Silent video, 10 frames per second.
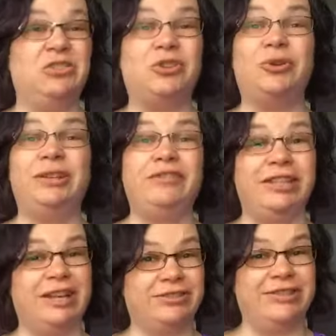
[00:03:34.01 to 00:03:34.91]
You don't
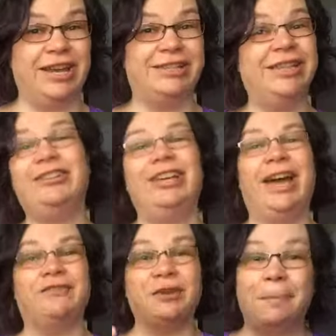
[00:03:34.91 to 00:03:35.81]
even technically
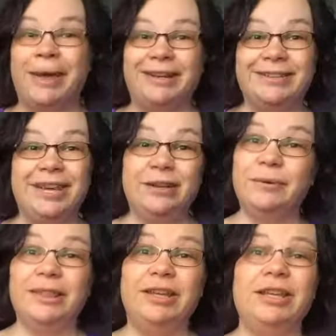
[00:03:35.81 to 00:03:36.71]
have to meditate
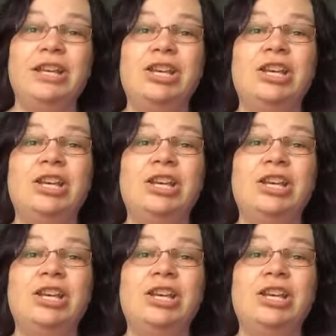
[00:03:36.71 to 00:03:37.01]
with it.